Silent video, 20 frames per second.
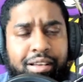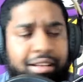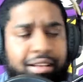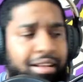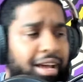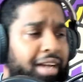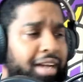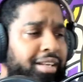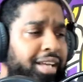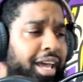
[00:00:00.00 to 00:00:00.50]

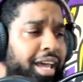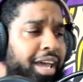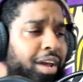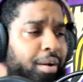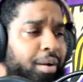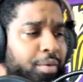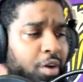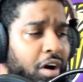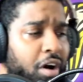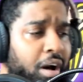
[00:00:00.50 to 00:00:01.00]
Like
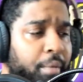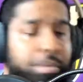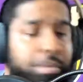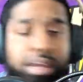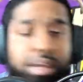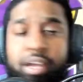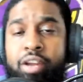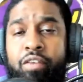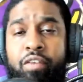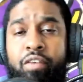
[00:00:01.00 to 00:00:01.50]
damn, y'all
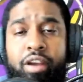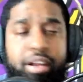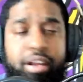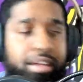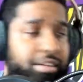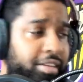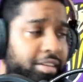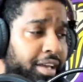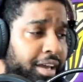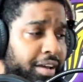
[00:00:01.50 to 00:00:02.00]
being
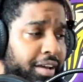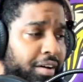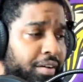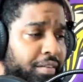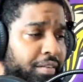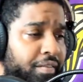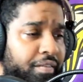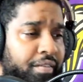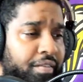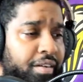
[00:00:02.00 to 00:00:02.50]
greedy as
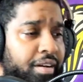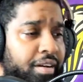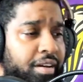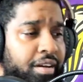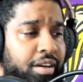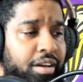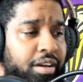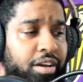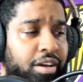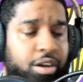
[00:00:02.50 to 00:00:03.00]
hell.
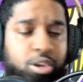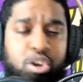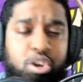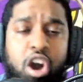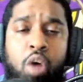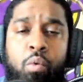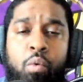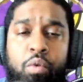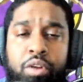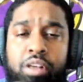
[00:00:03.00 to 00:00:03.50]

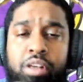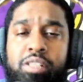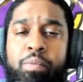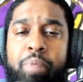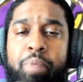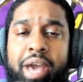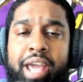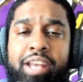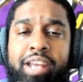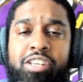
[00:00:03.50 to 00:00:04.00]
Y'all want us to
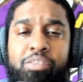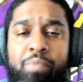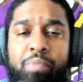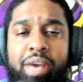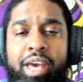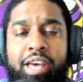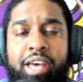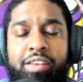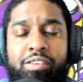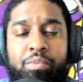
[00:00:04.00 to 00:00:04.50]
pay this
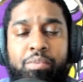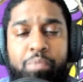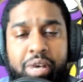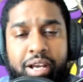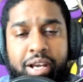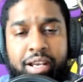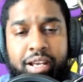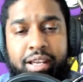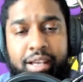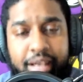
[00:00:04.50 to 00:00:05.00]
man some
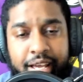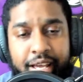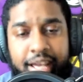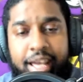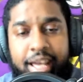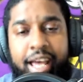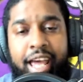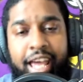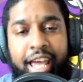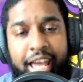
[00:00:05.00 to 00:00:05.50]
money
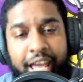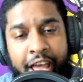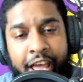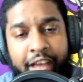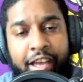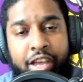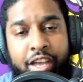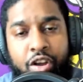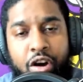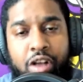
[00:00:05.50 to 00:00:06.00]

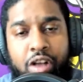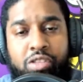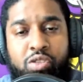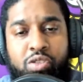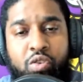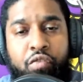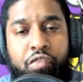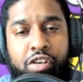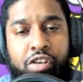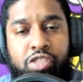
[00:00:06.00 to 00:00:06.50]
and get y'all
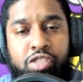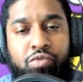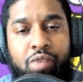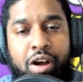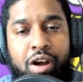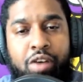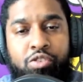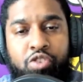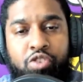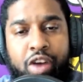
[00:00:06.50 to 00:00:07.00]
two first
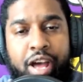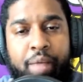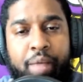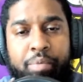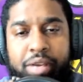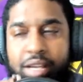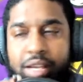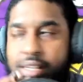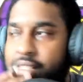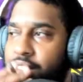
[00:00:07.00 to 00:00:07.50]
round draft
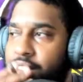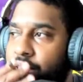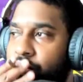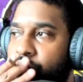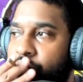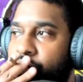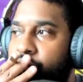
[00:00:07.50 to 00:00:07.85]
picks?